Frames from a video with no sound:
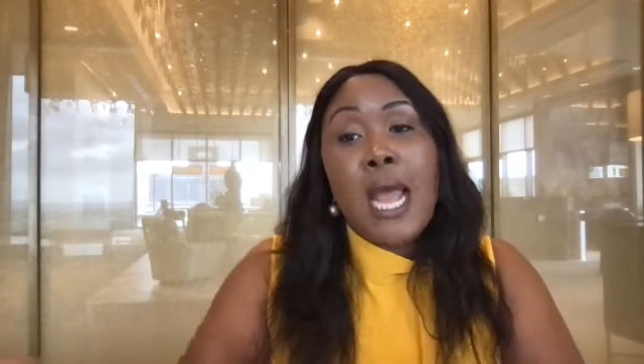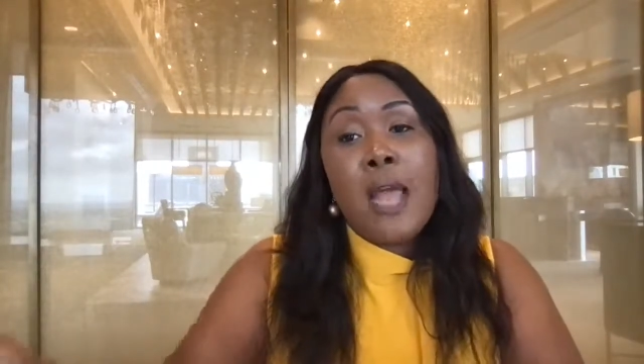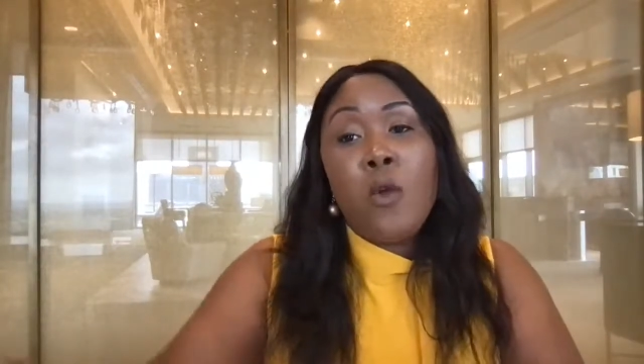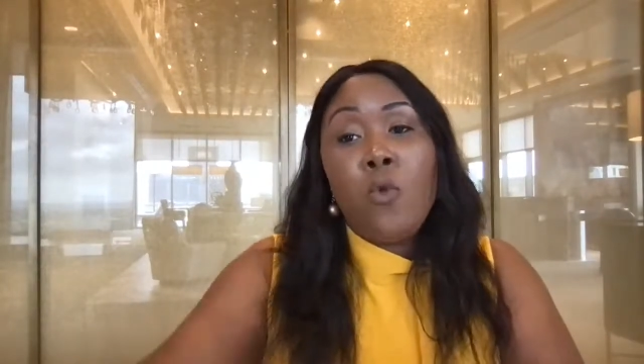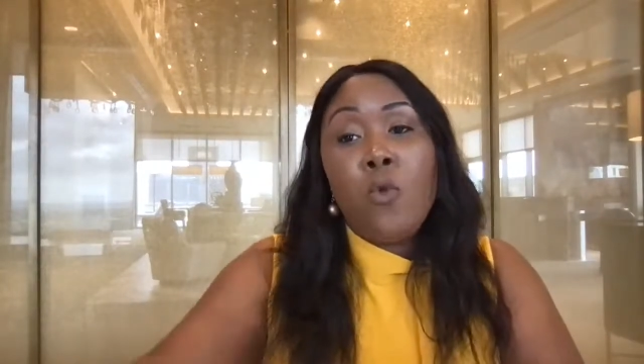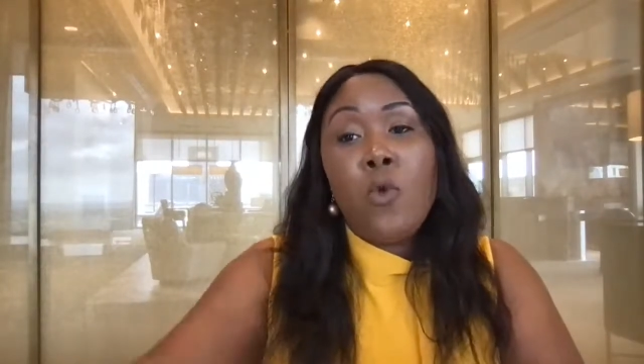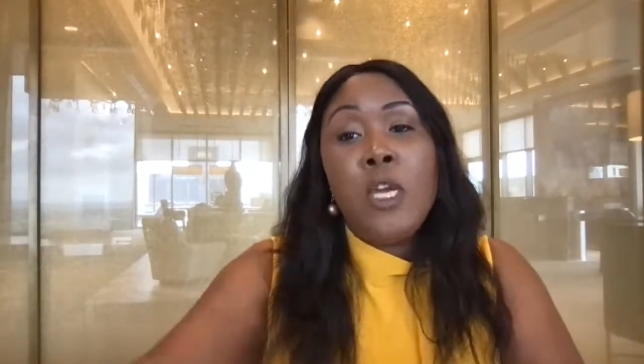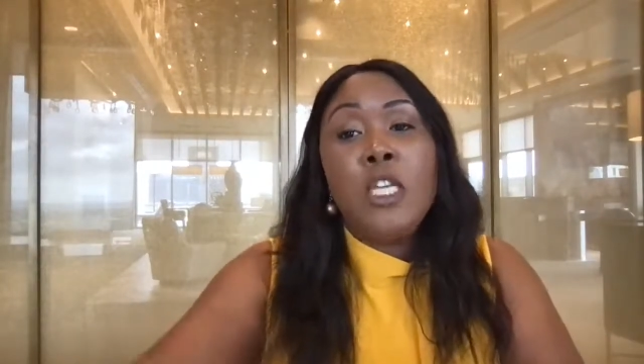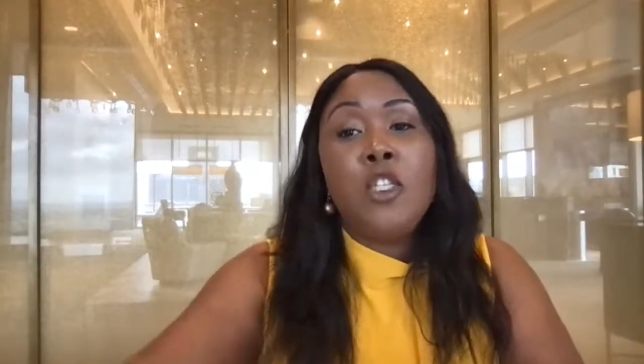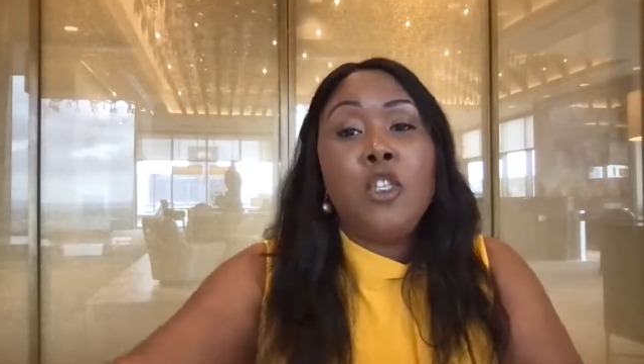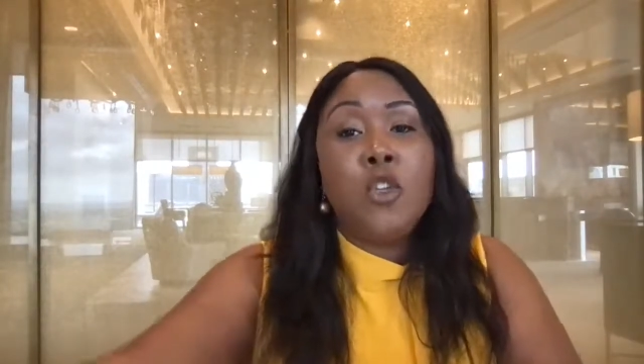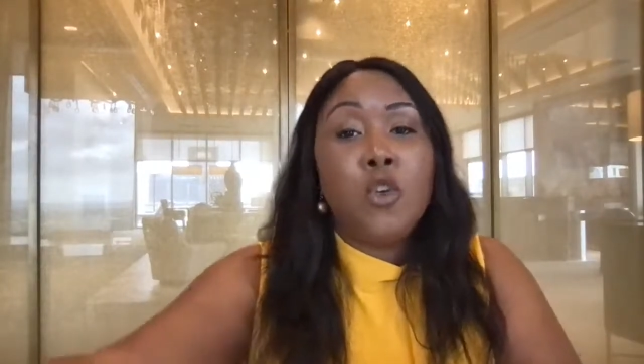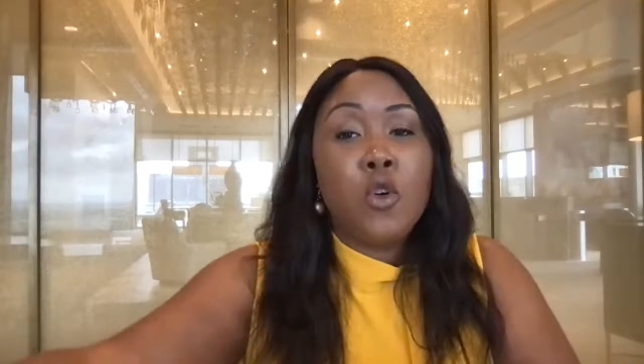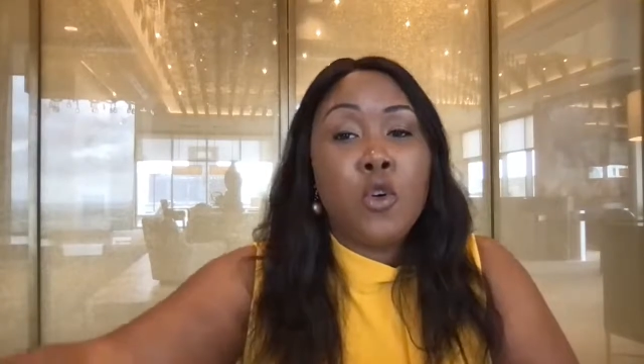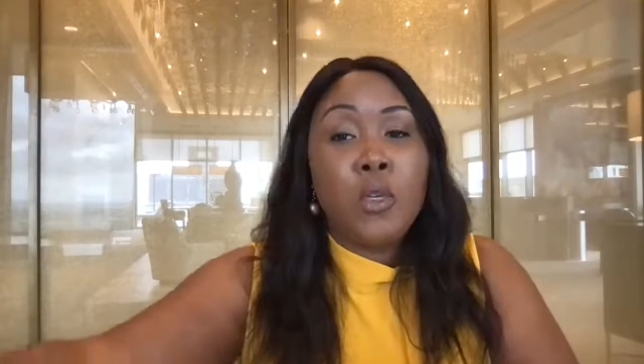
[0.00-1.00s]
a
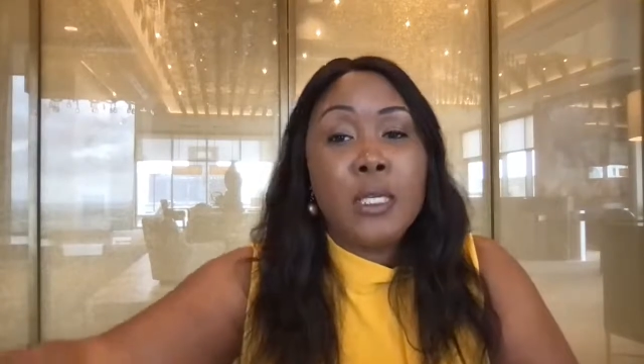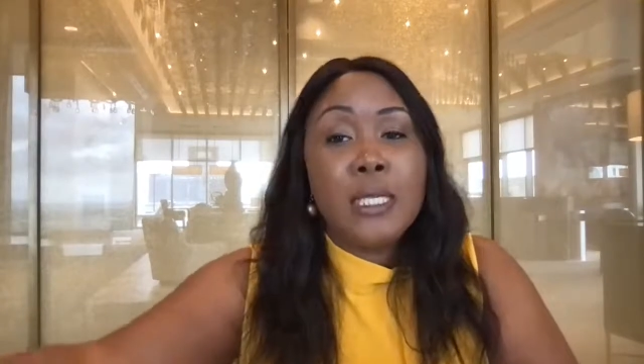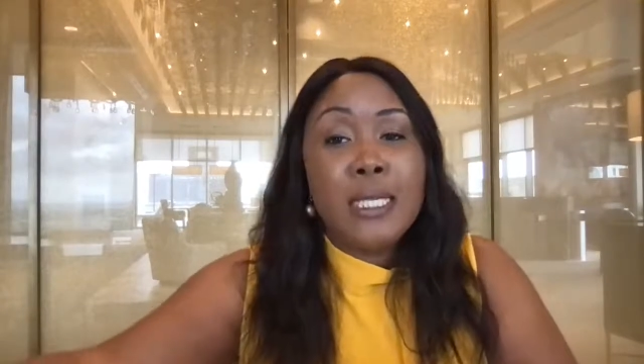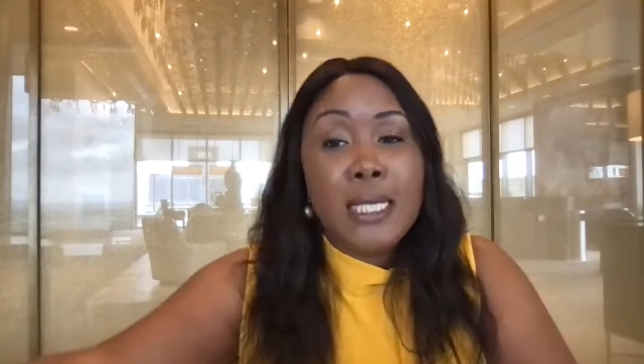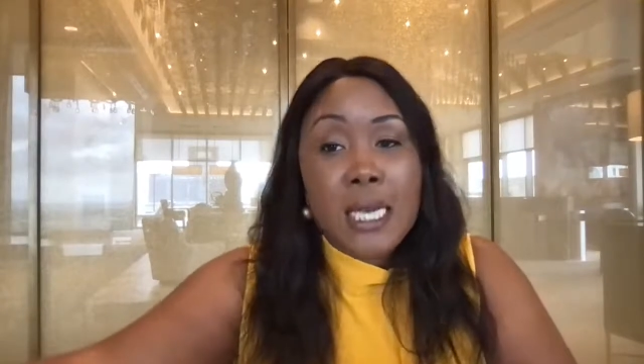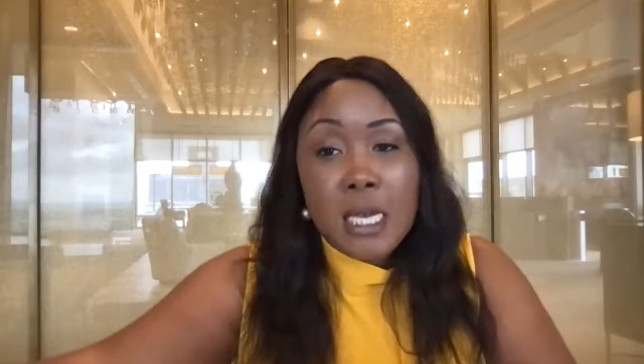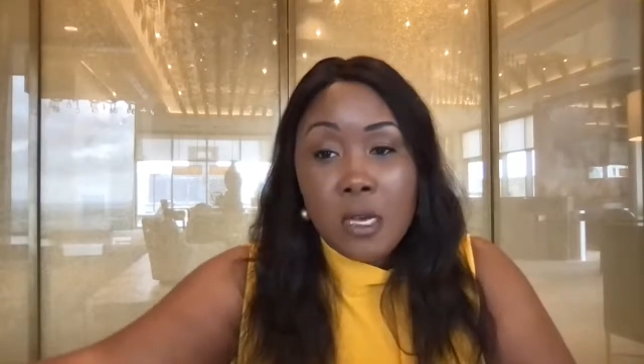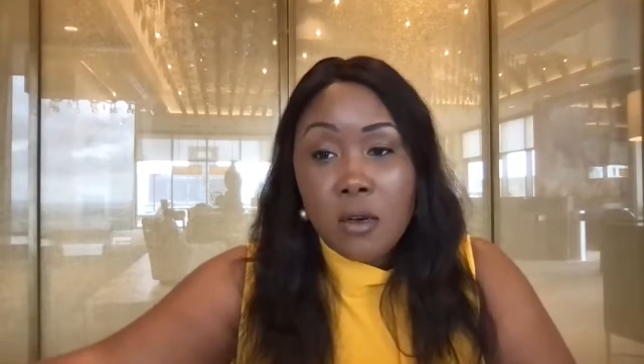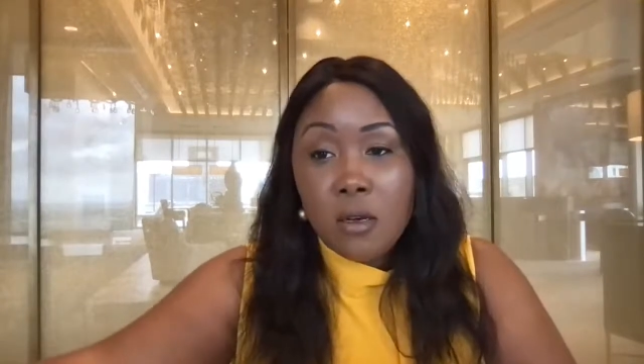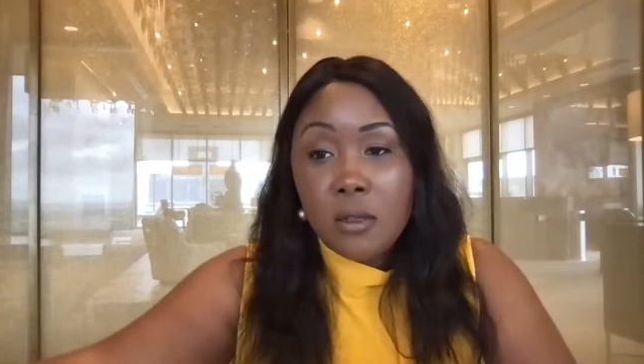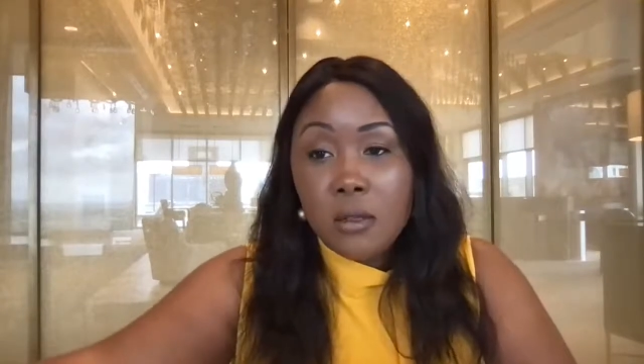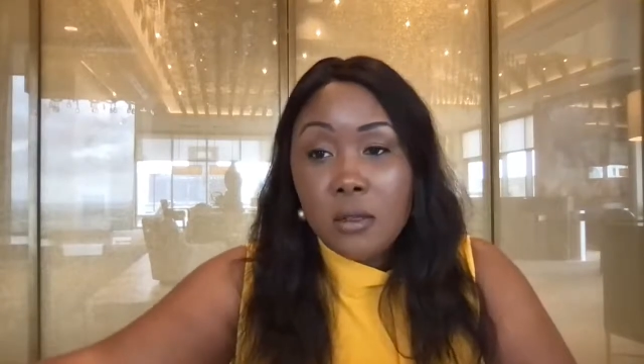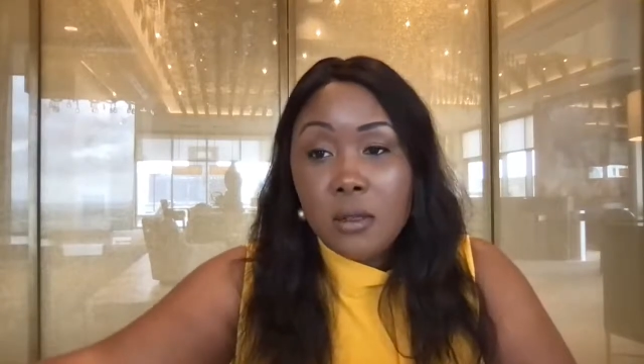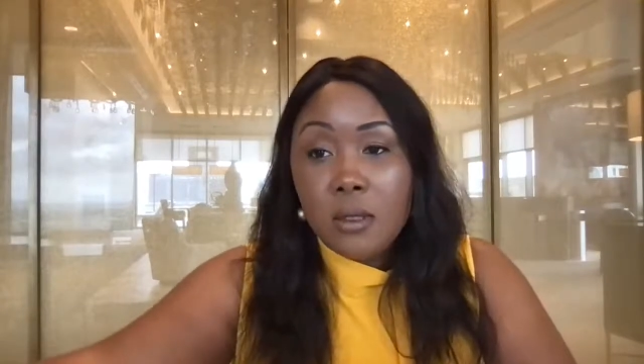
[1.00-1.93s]
regional deal.